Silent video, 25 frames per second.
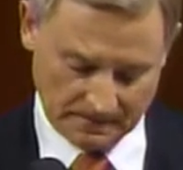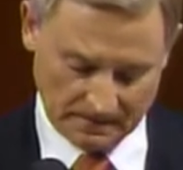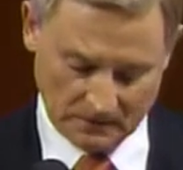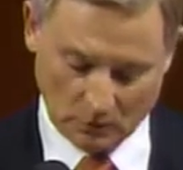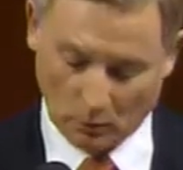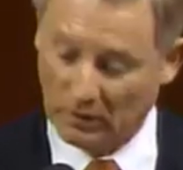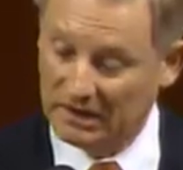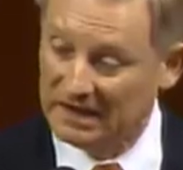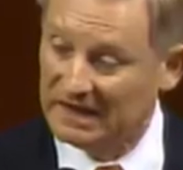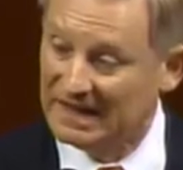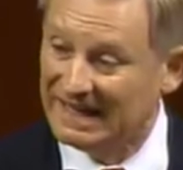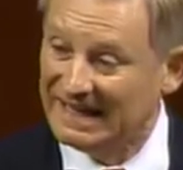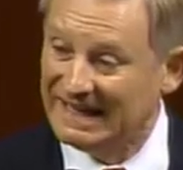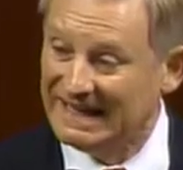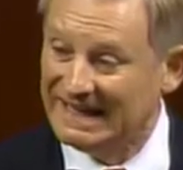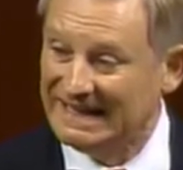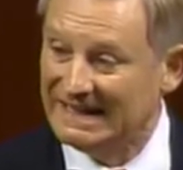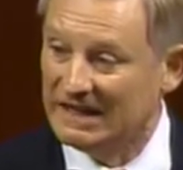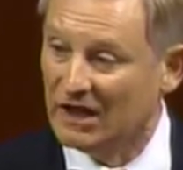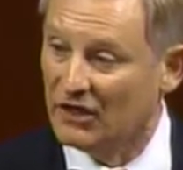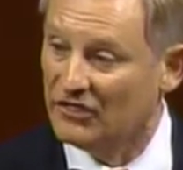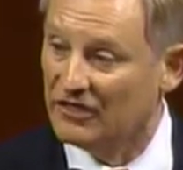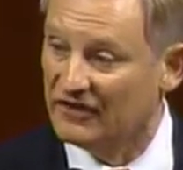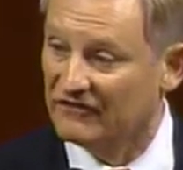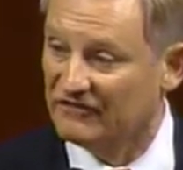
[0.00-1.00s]
We need
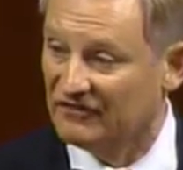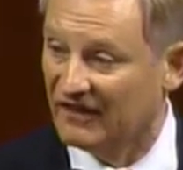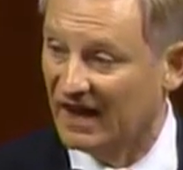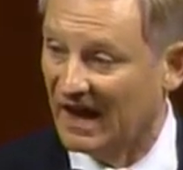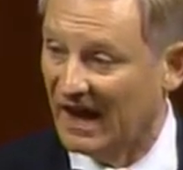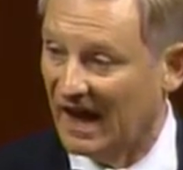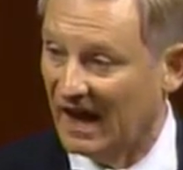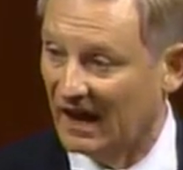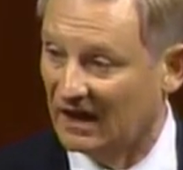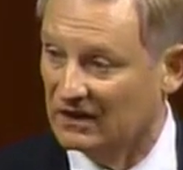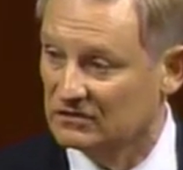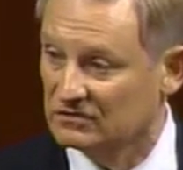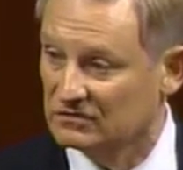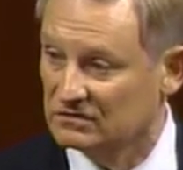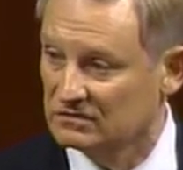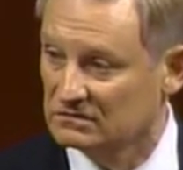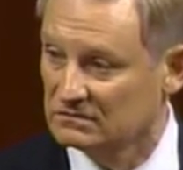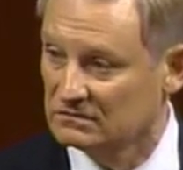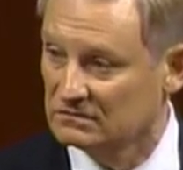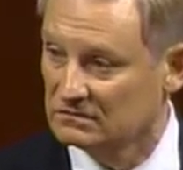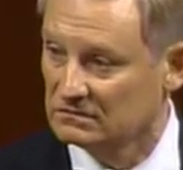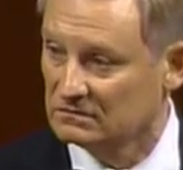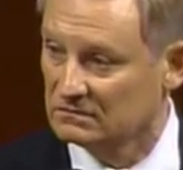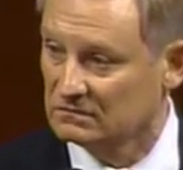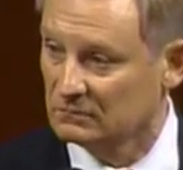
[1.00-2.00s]
the facts.
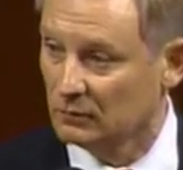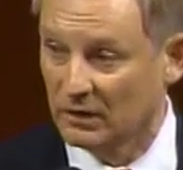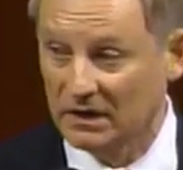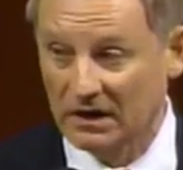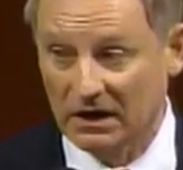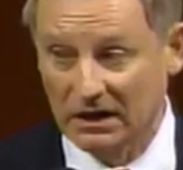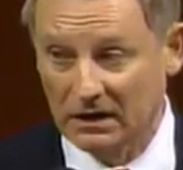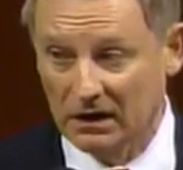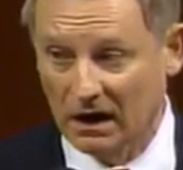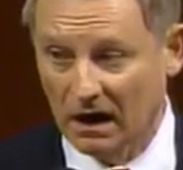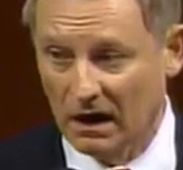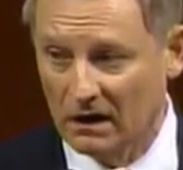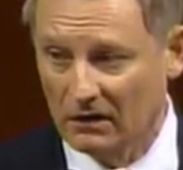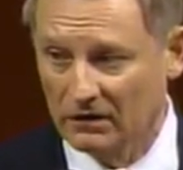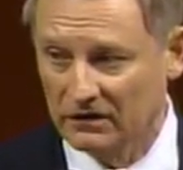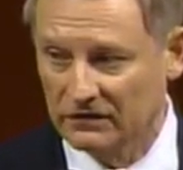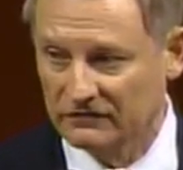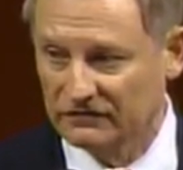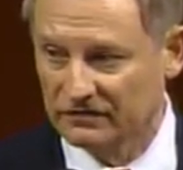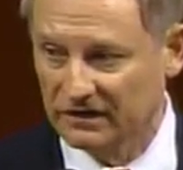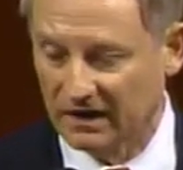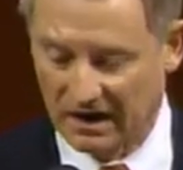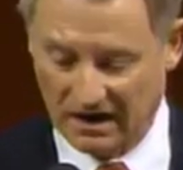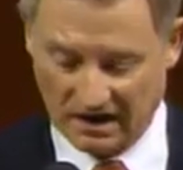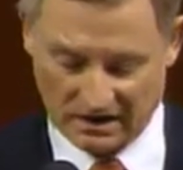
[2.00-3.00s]
We need all the
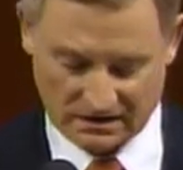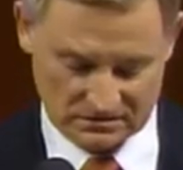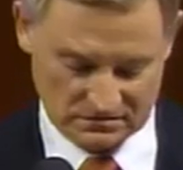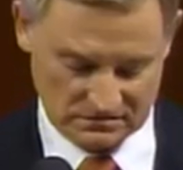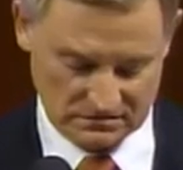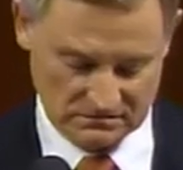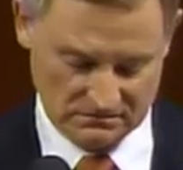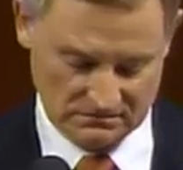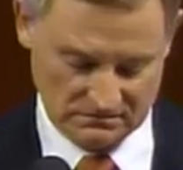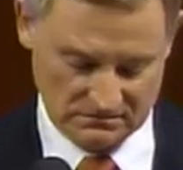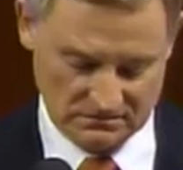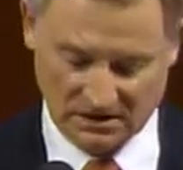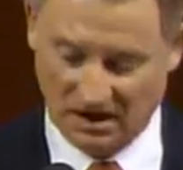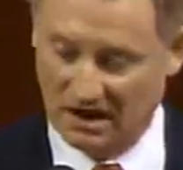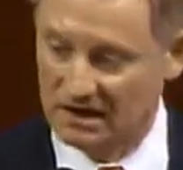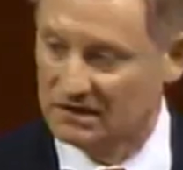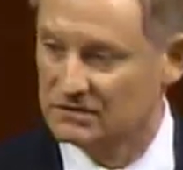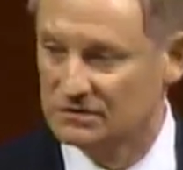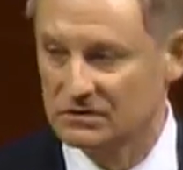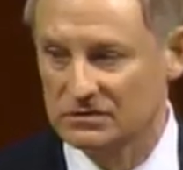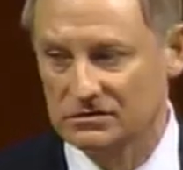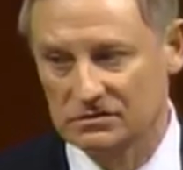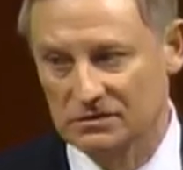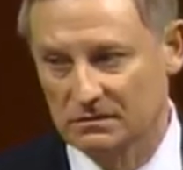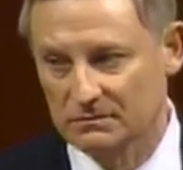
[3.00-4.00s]
facts, not
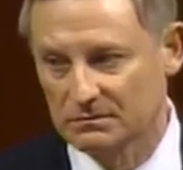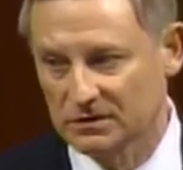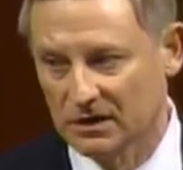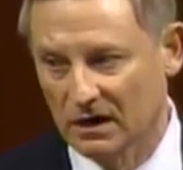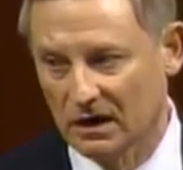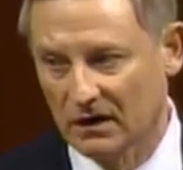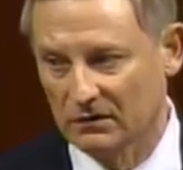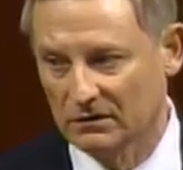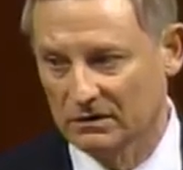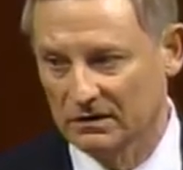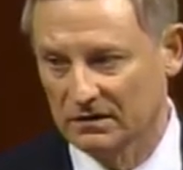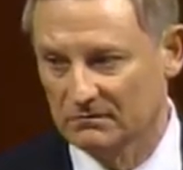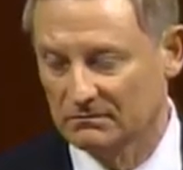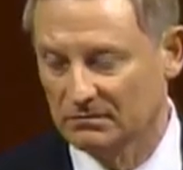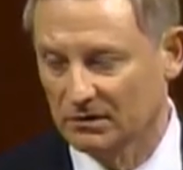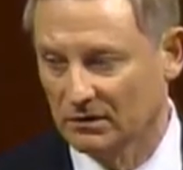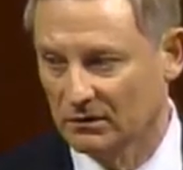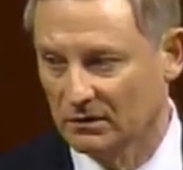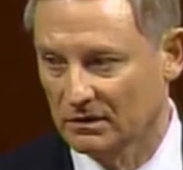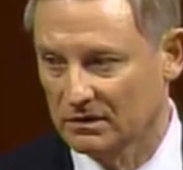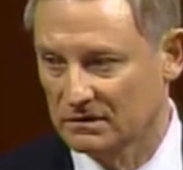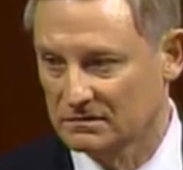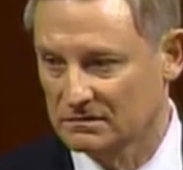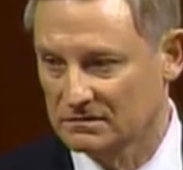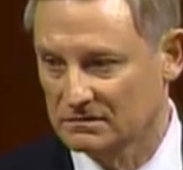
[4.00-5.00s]
just some talking
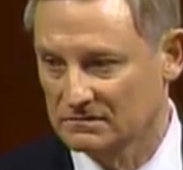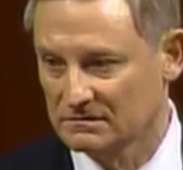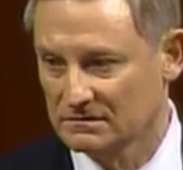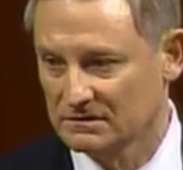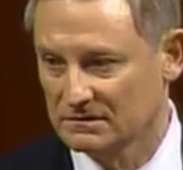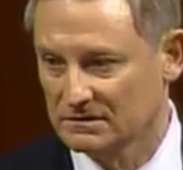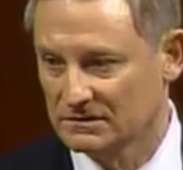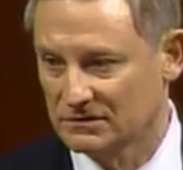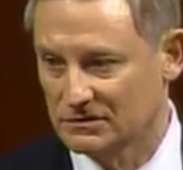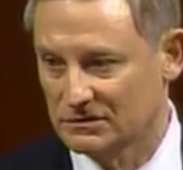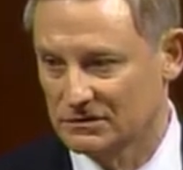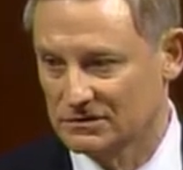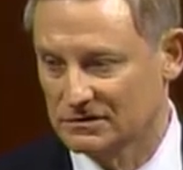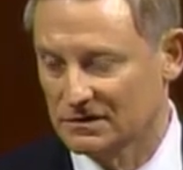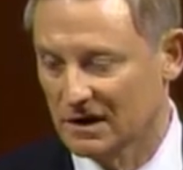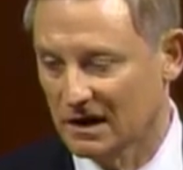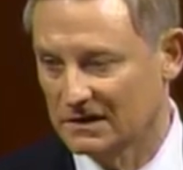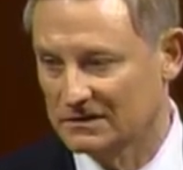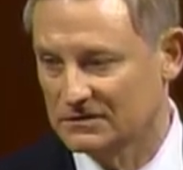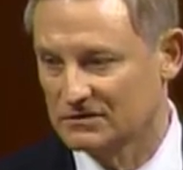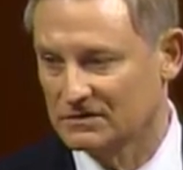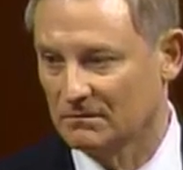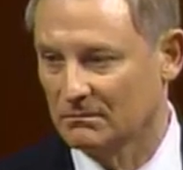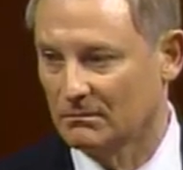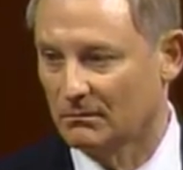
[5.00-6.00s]
points, just
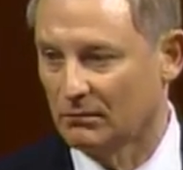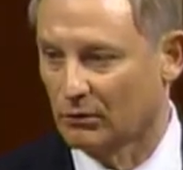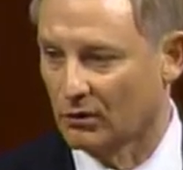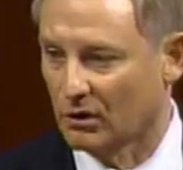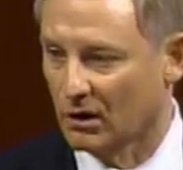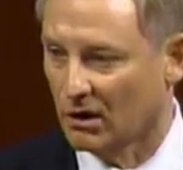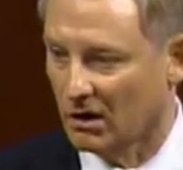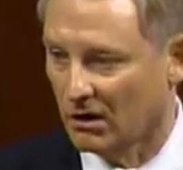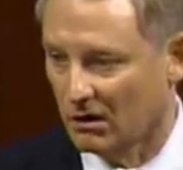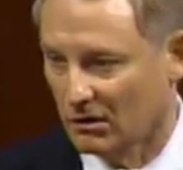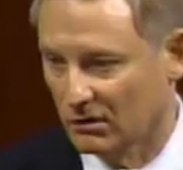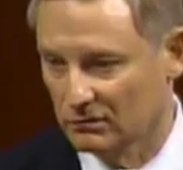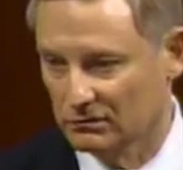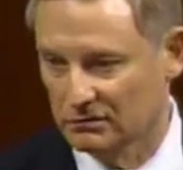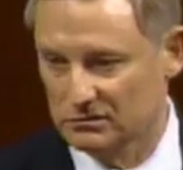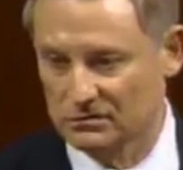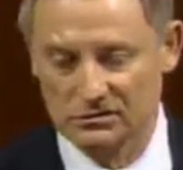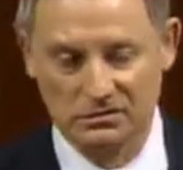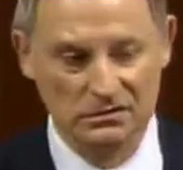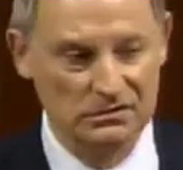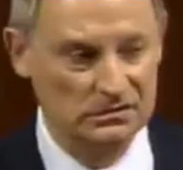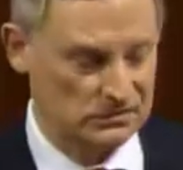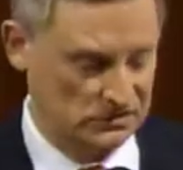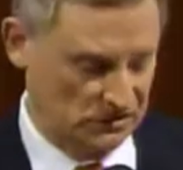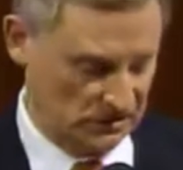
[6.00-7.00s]
not some broad
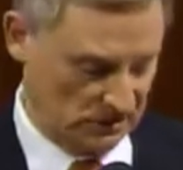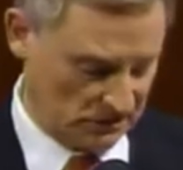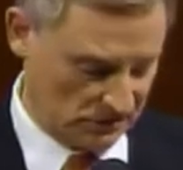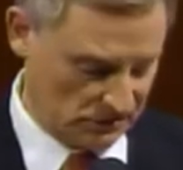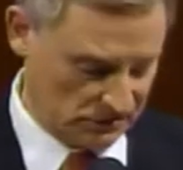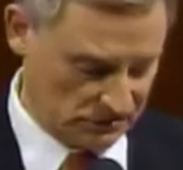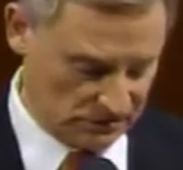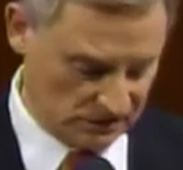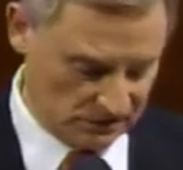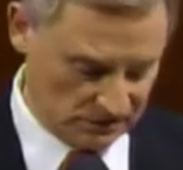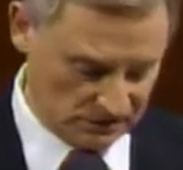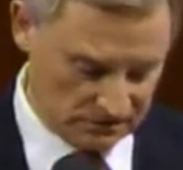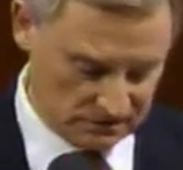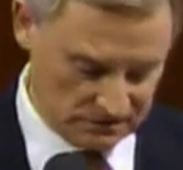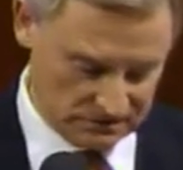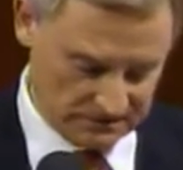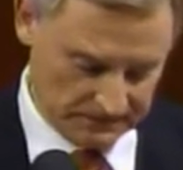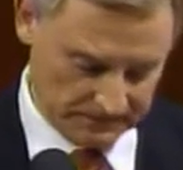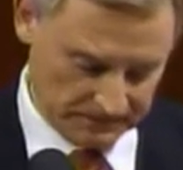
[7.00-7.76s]
suggestions.